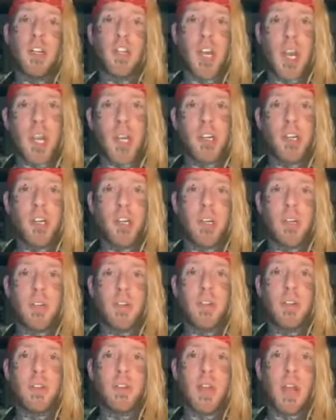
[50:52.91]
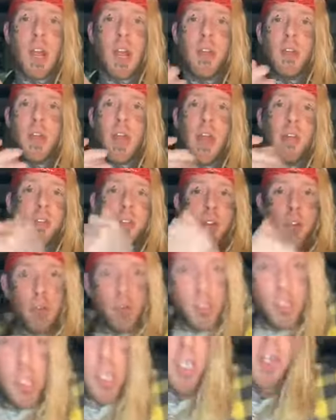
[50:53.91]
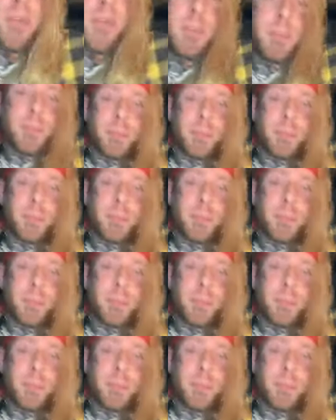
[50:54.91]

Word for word: changes and the evolution